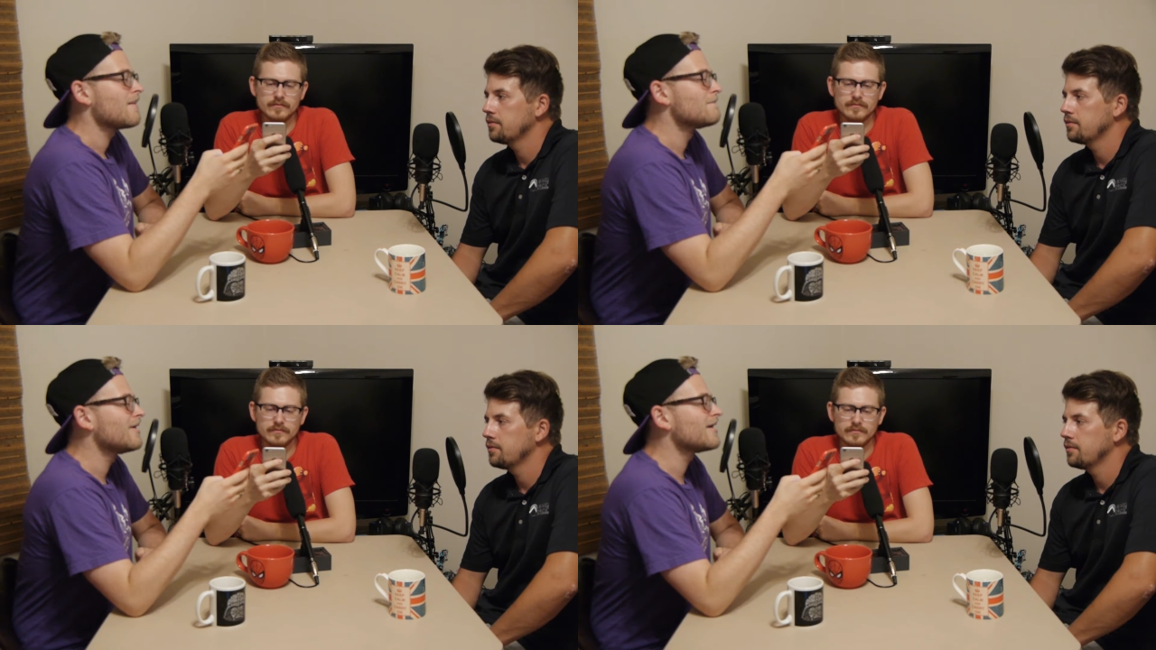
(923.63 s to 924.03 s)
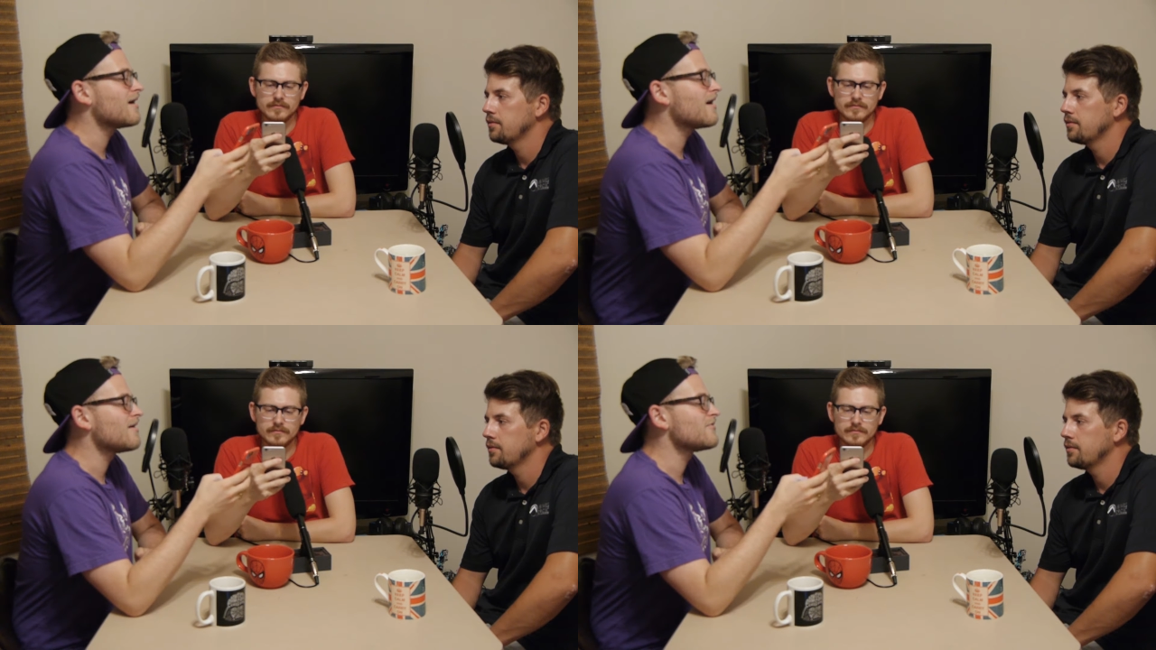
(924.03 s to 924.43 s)

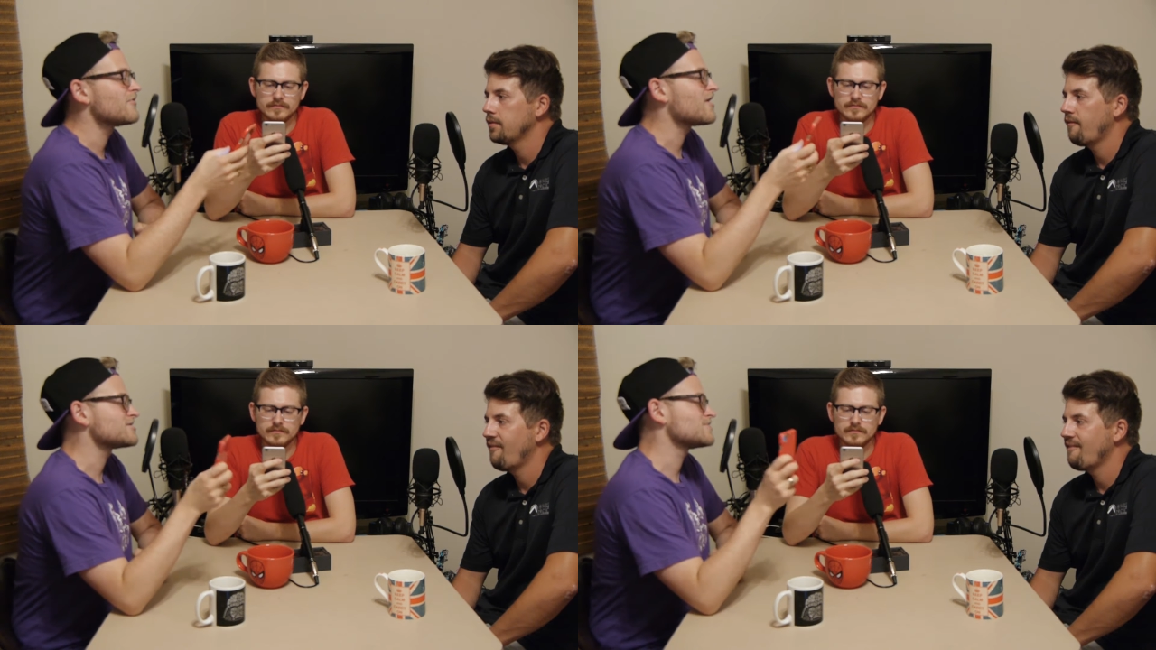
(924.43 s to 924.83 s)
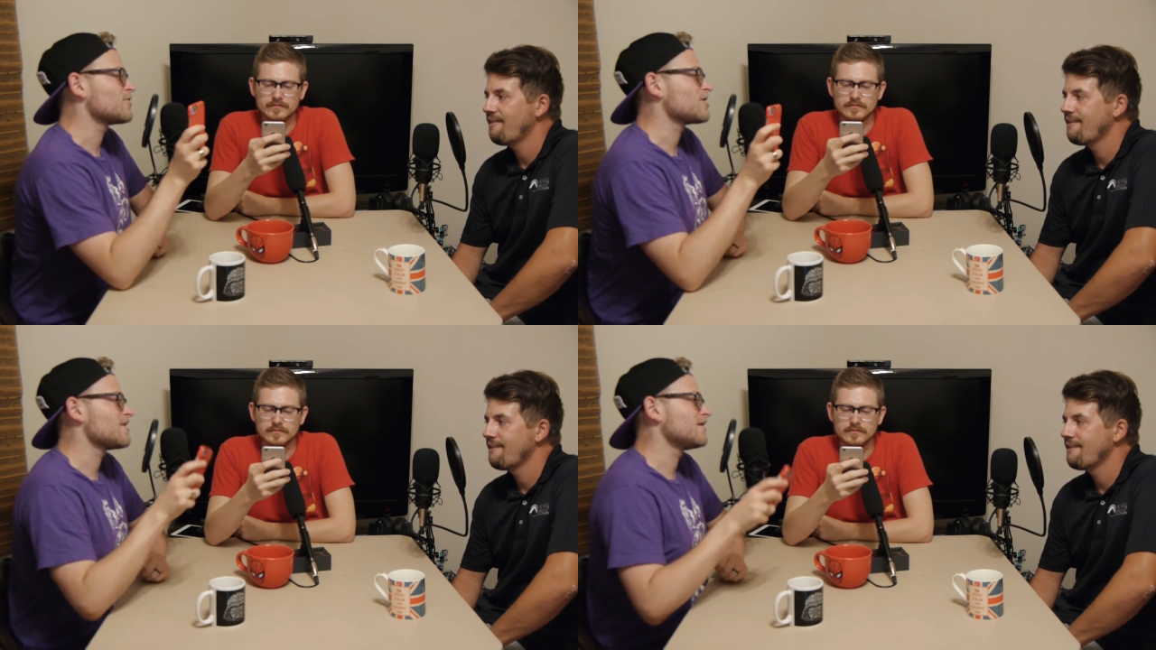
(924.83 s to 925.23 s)
Speaker 1: But of the fossil
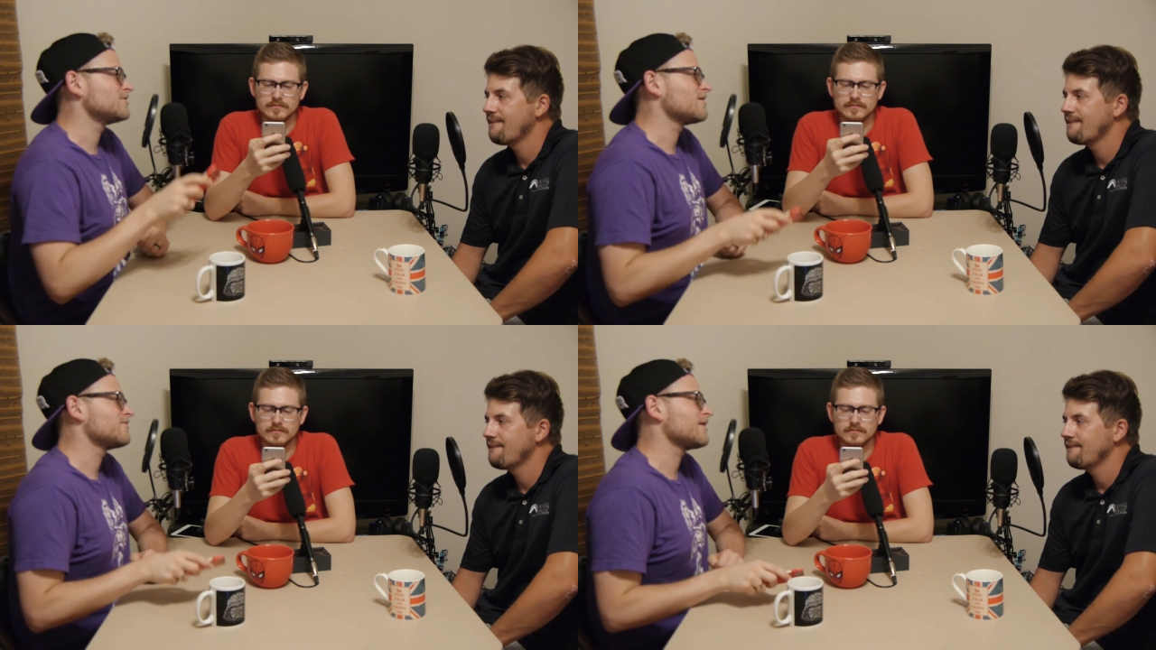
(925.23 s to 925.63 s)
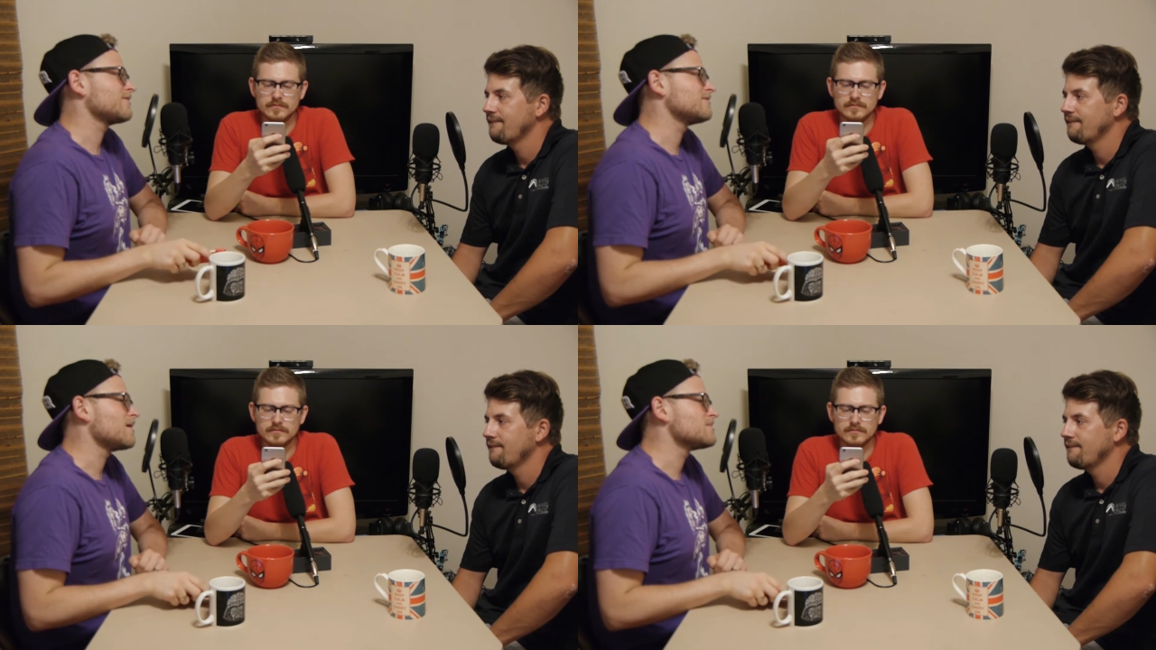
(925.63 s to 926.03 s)
Pokemon, you have like
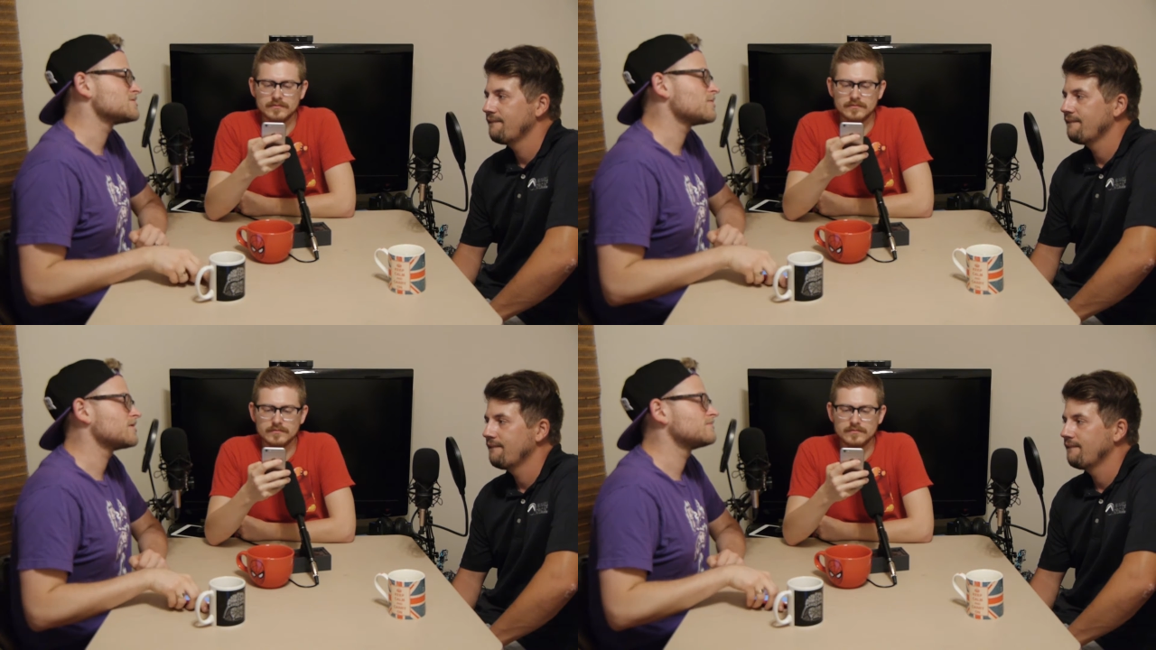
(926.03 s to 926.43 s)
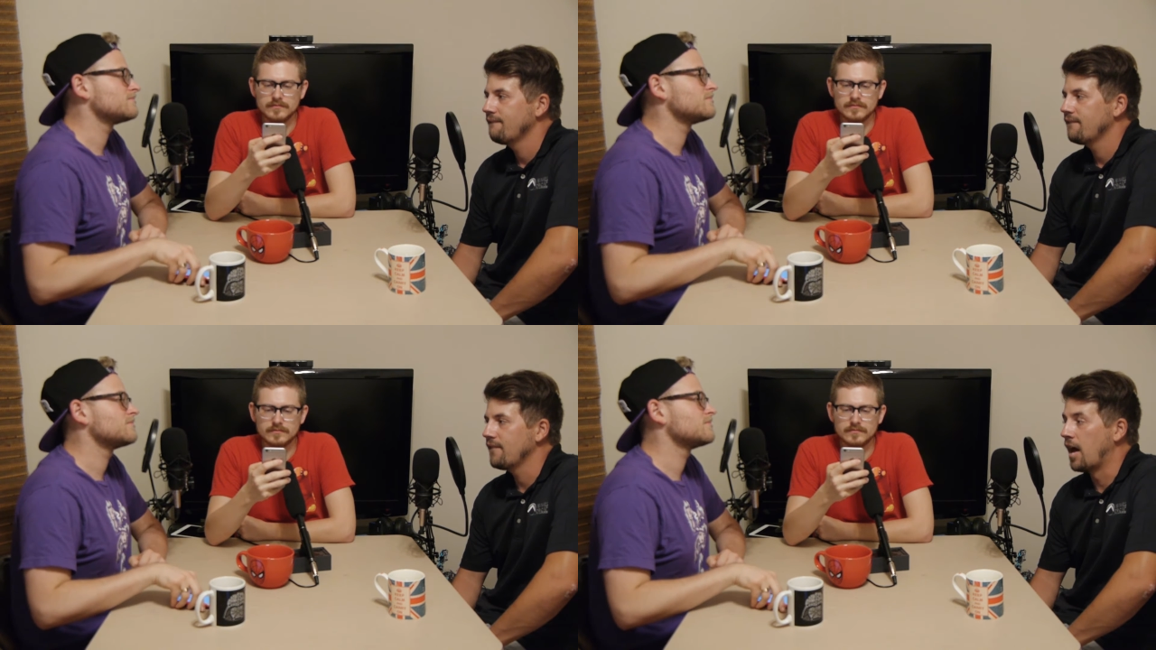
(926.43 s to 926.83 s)
the dumbest one.
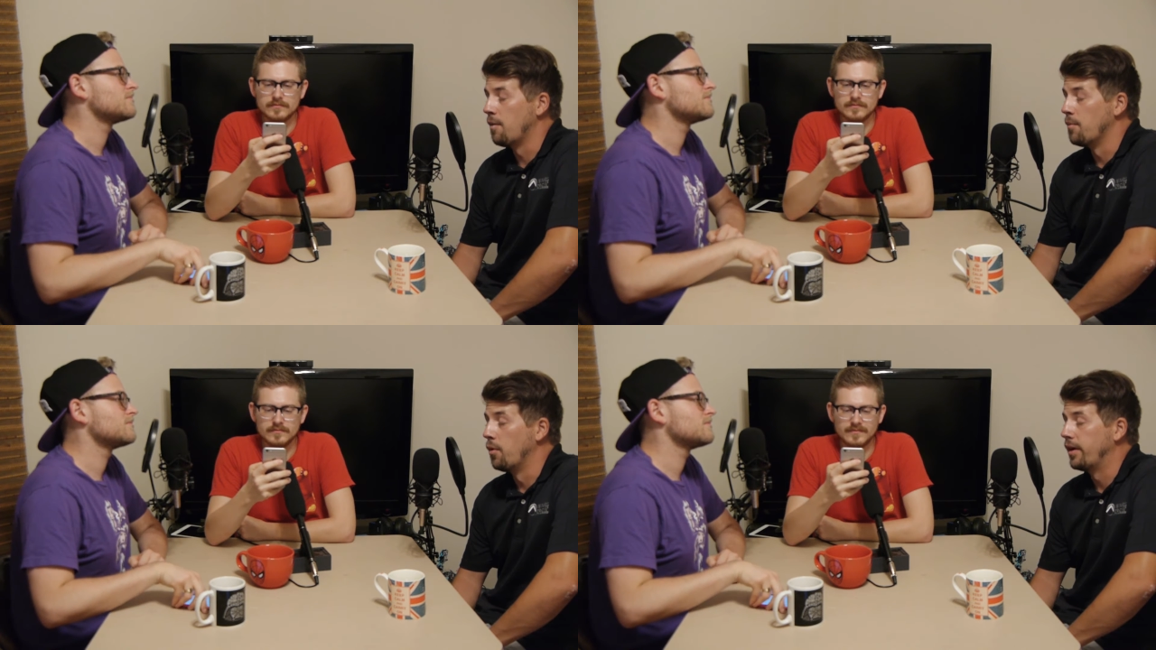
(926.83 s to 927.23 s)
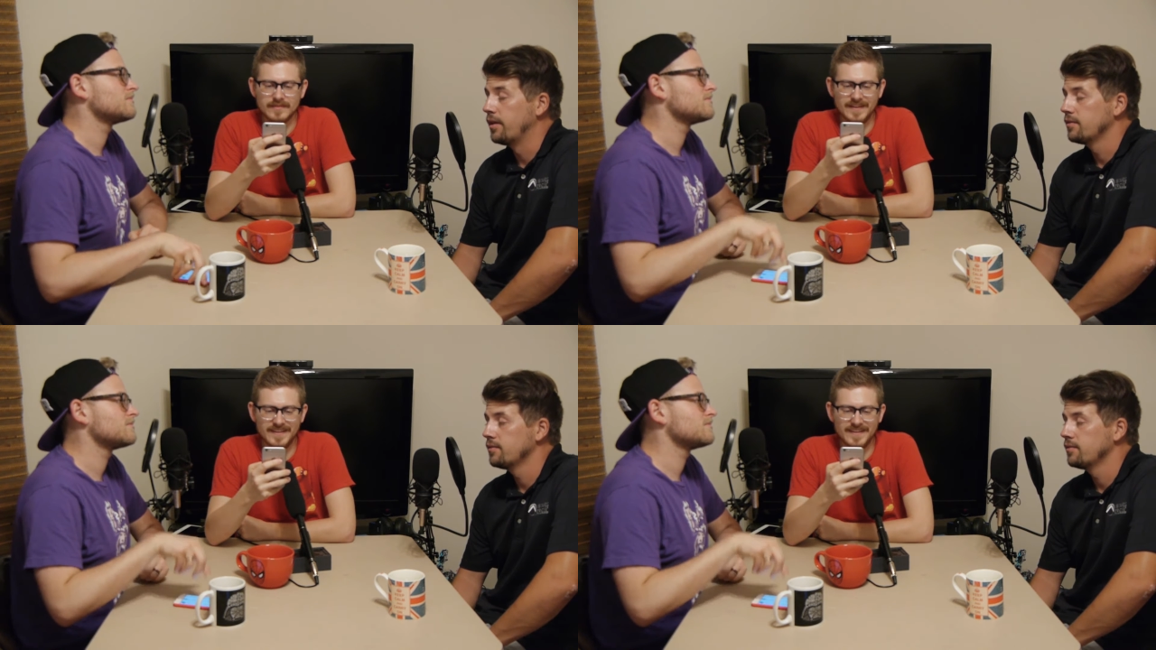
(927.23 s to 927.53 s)
I'm aware.